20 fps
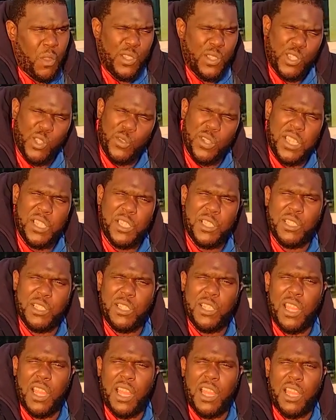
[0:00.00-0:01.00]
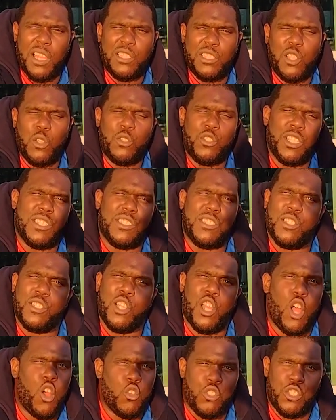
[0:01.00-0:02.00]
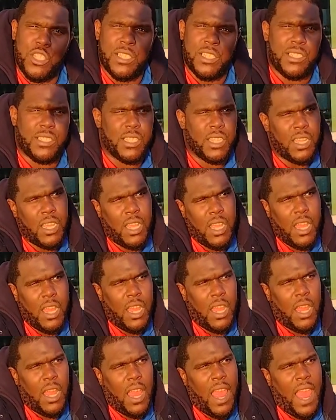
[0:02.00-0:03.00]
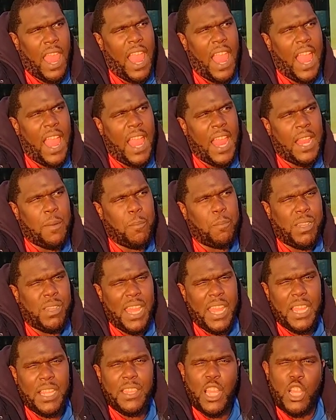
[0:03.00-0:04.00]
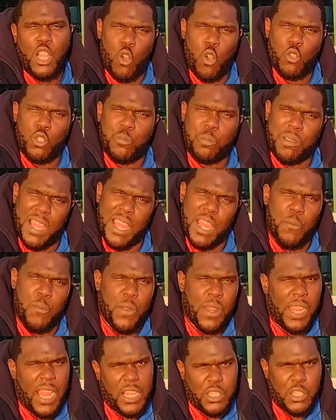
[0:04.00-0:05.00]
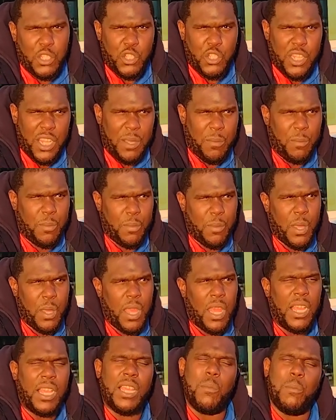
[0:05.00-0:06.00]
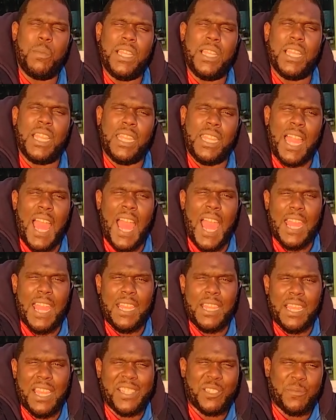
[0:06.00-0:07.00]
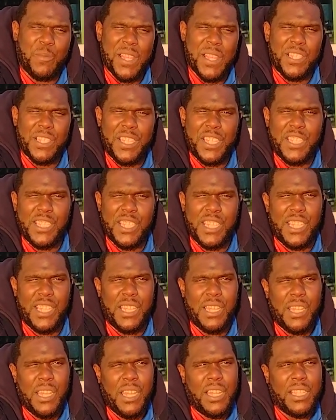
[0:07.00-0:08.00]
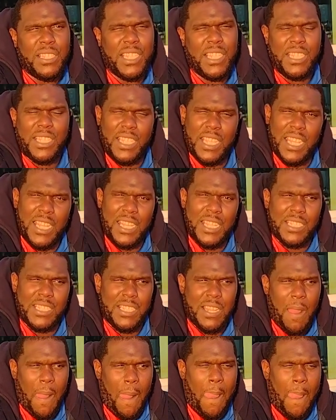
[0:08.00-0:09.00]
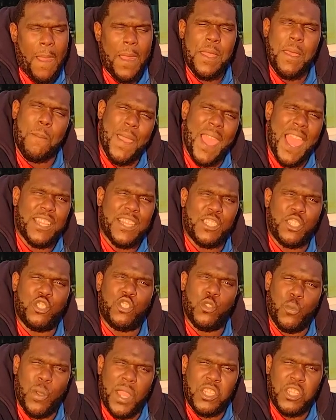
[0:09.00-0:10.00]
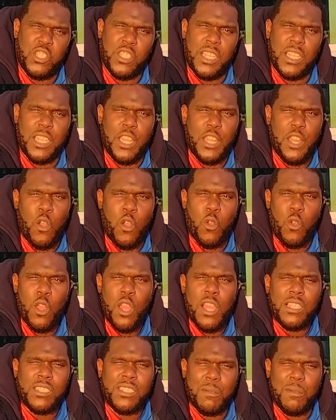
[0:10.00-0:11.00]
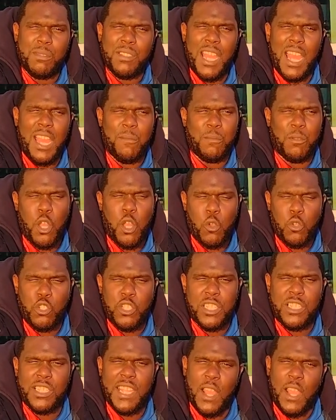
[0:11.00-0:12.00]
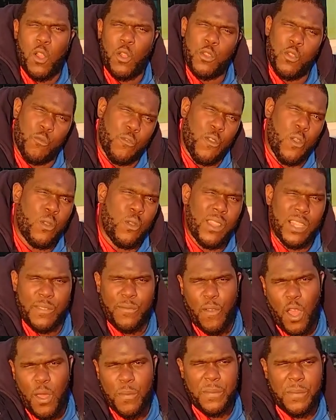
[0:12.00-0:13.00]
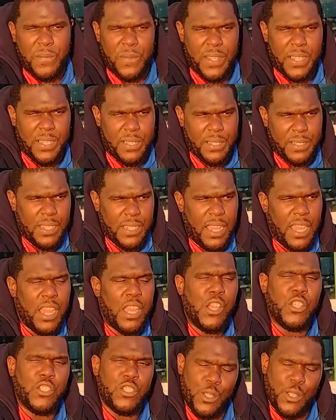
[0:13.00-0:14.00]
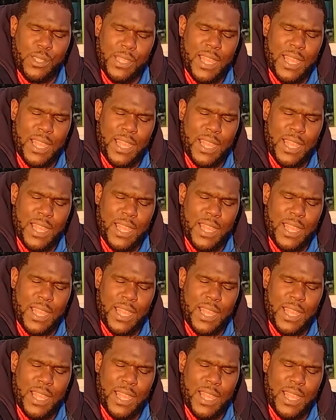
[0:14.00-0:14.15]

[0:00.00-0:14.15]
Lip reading: So just coaches and the coach-player relationship can mean a lot, especially to kids in a bad situation. Sometimes coaches take on the role as father figures. So